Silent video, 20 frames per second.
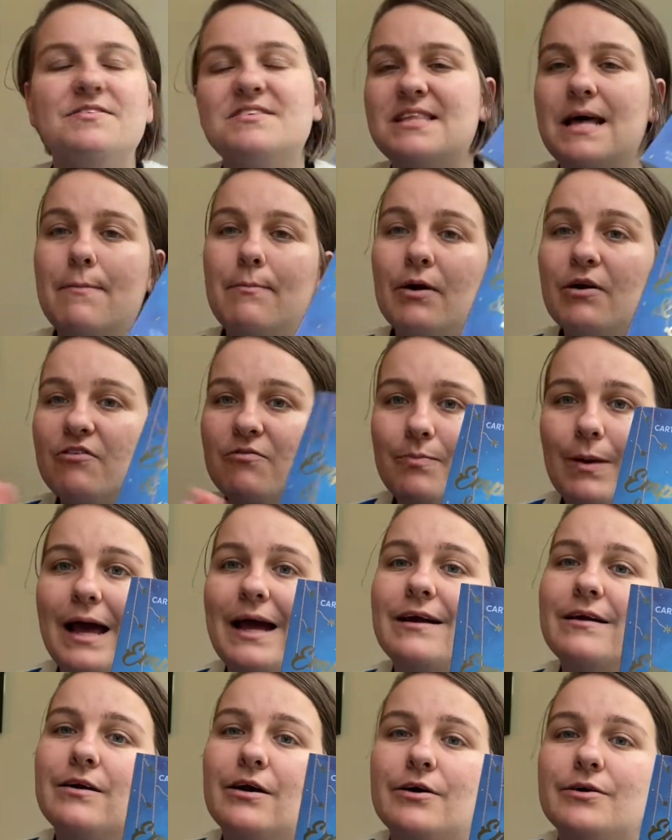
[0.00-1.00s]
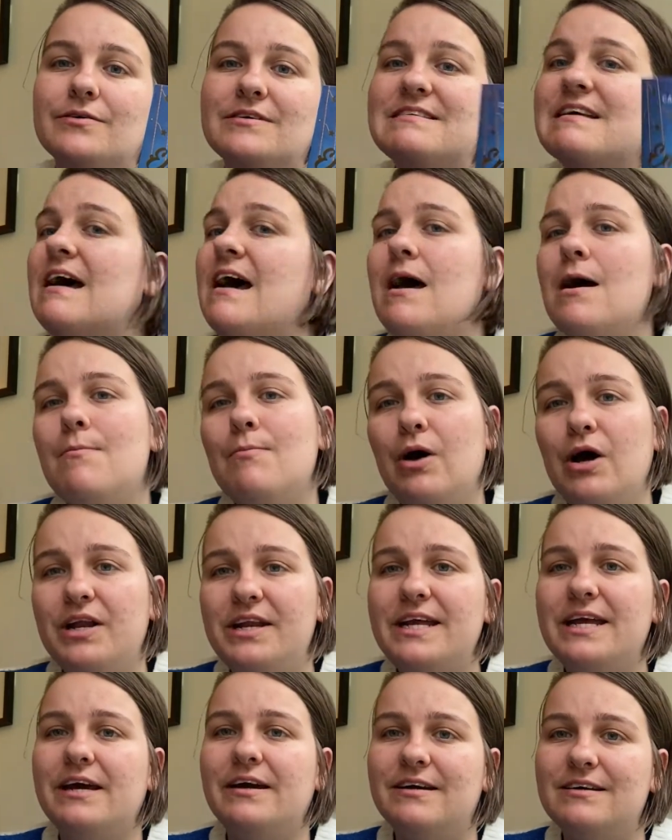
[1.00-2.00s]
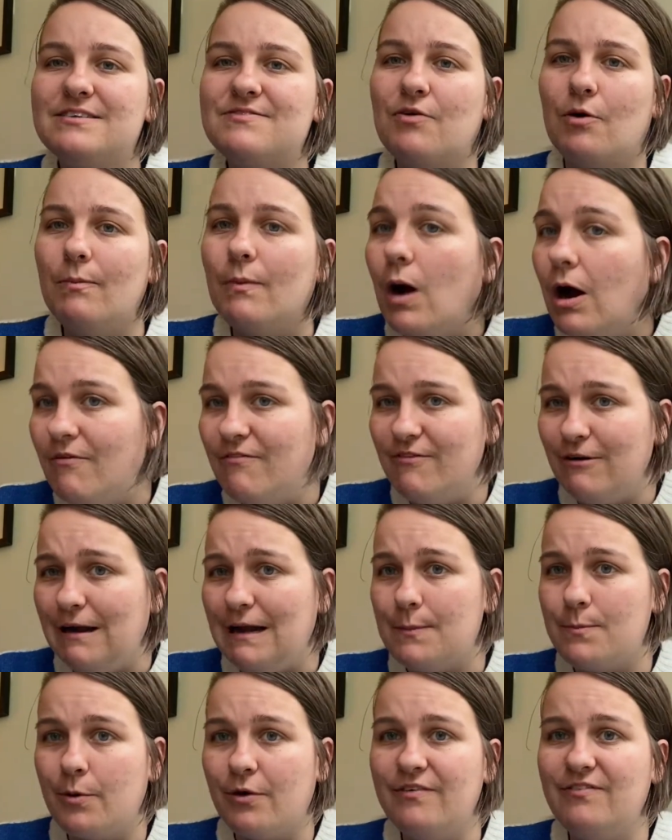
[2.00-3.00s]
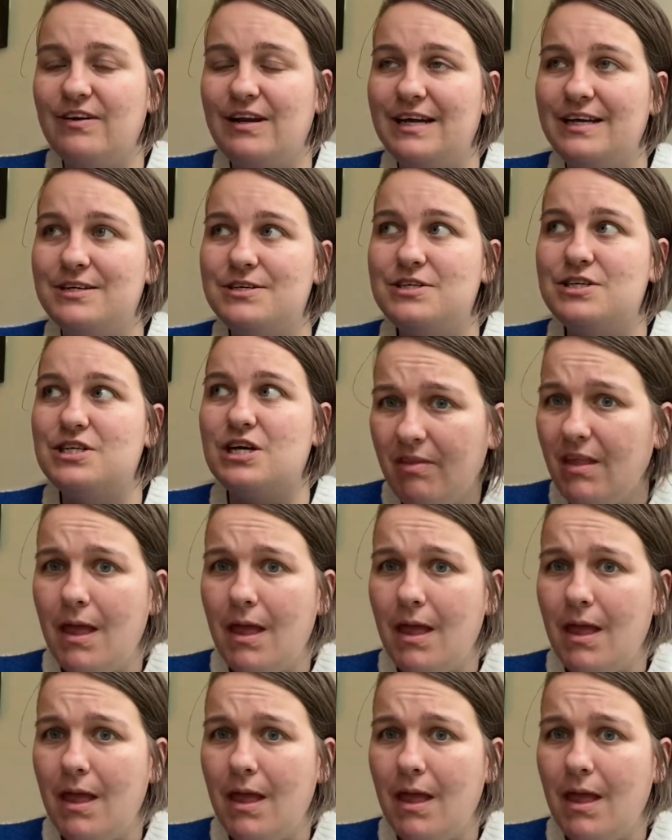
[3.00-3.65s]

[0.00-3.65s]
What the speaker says: They're both black girls, but Aniya is from a really privileged